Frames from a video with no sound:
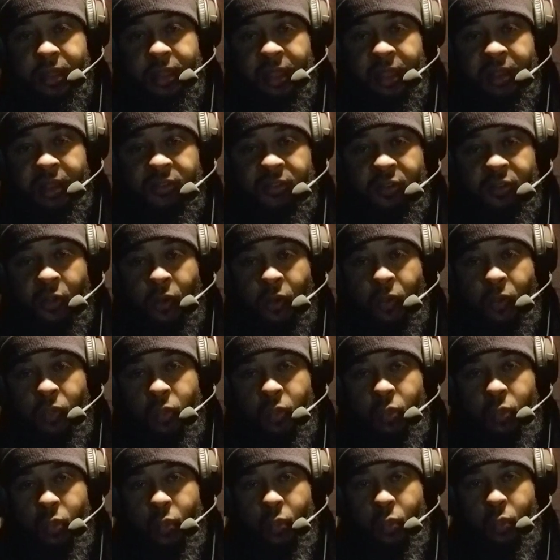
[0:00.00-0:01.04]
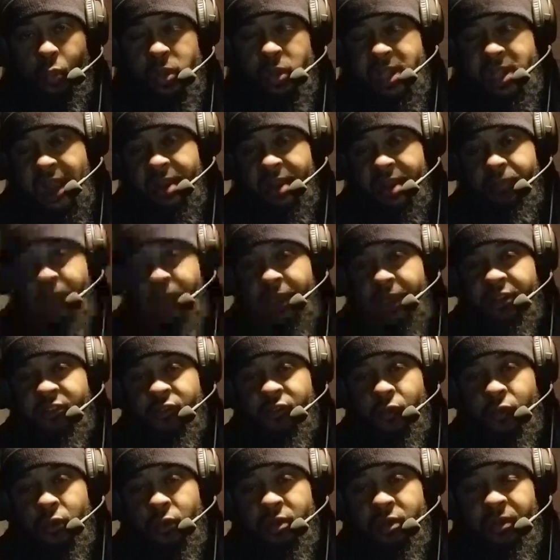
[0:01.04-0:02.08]
And so we got to make
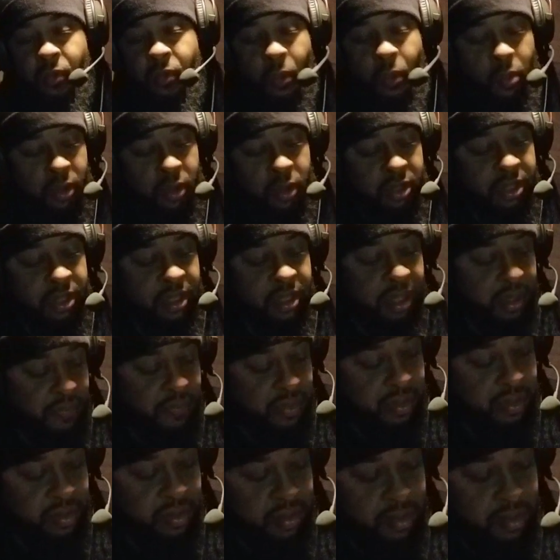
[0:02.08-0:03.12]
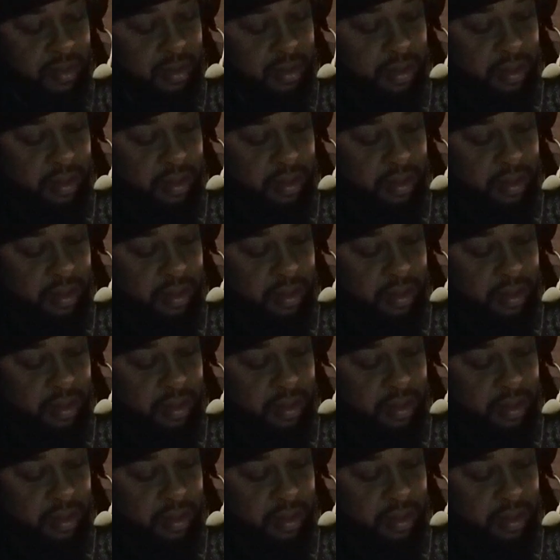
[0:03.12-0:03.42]
sure that when we're given